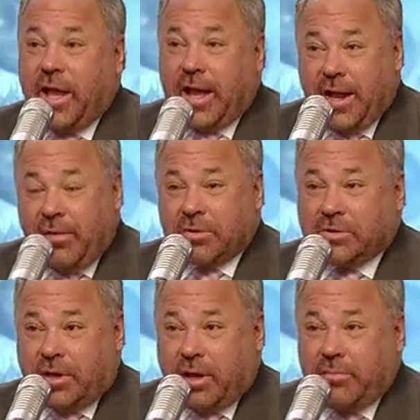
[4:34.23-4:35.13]
And that was
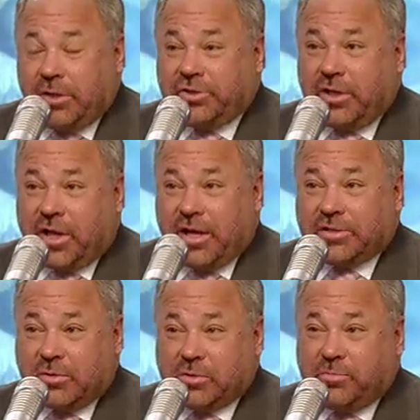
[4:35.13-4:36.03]
the commission case
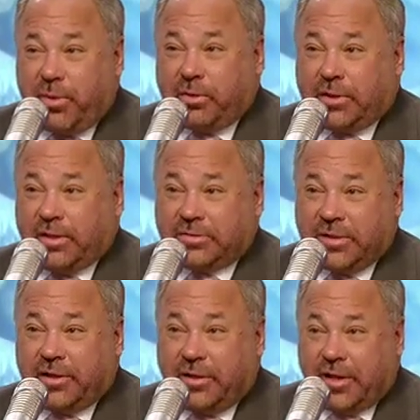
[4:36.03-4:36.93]
that was built, they
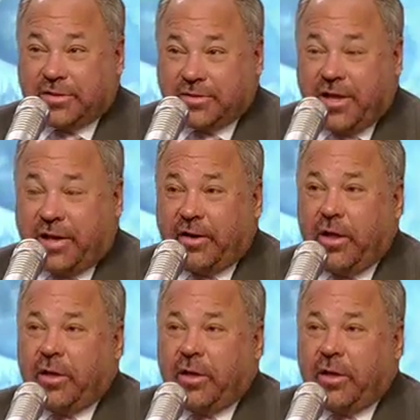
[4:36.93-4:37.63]
said last night.